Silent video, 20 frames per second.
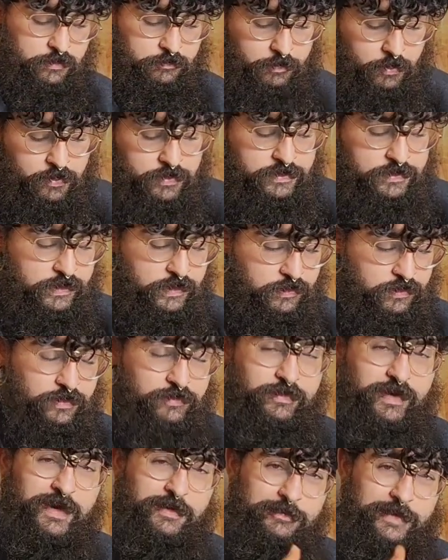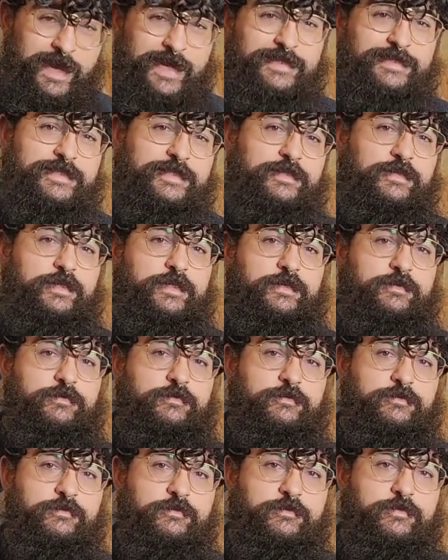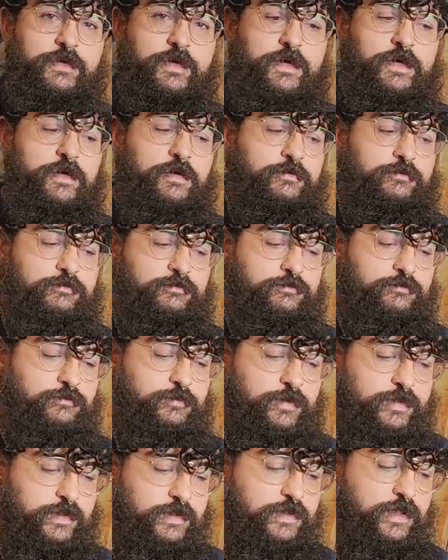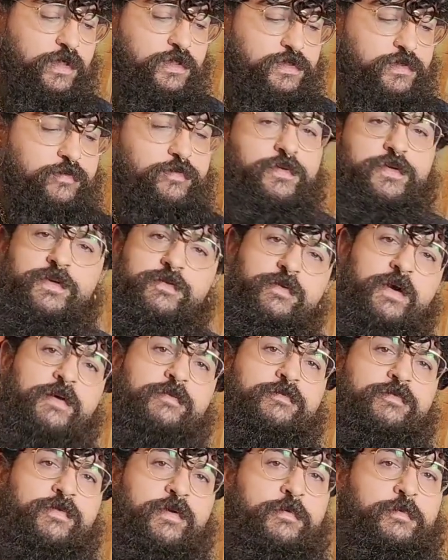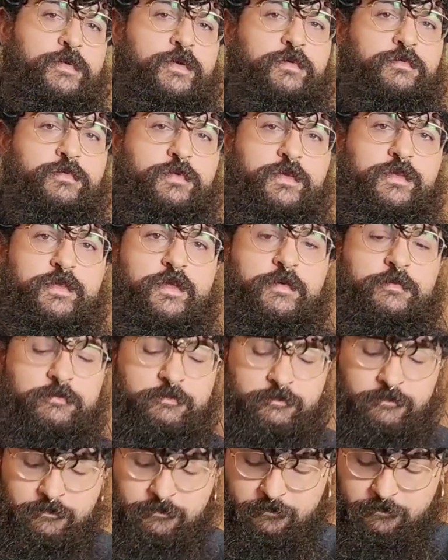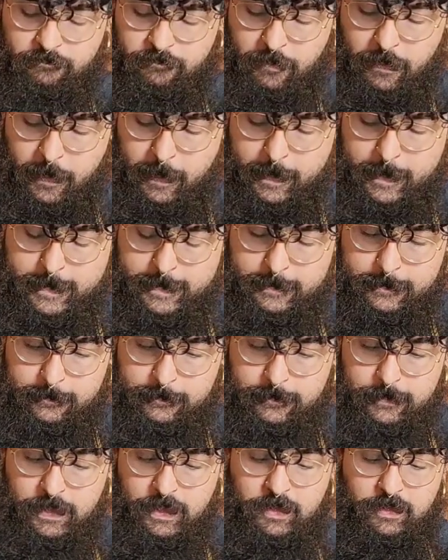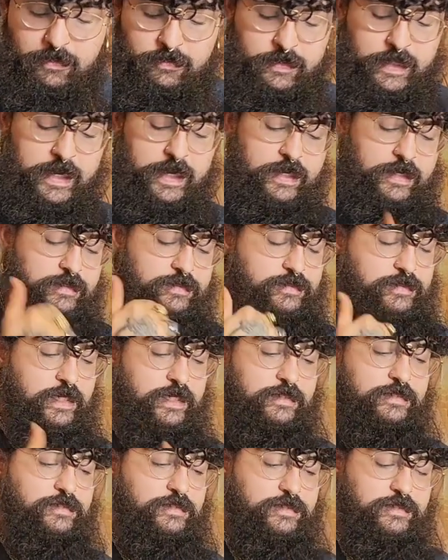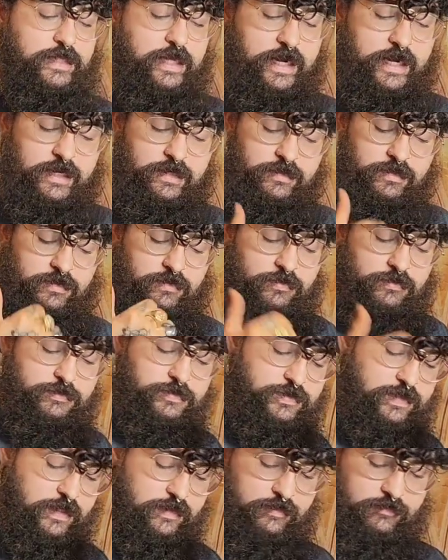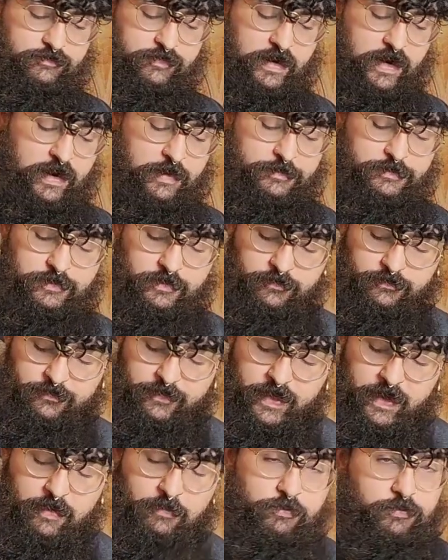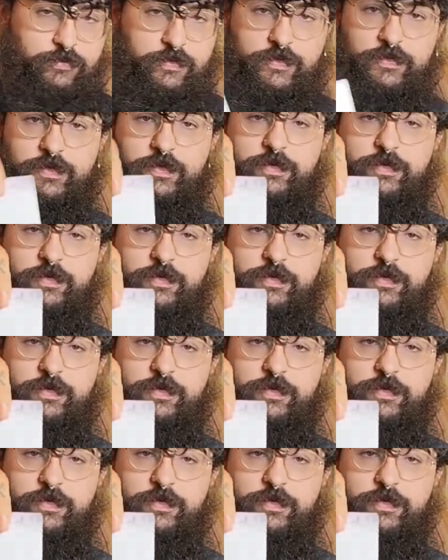mostly your divine masculine. With the touch of your divine feminine with them. They sense that you send the vibes of that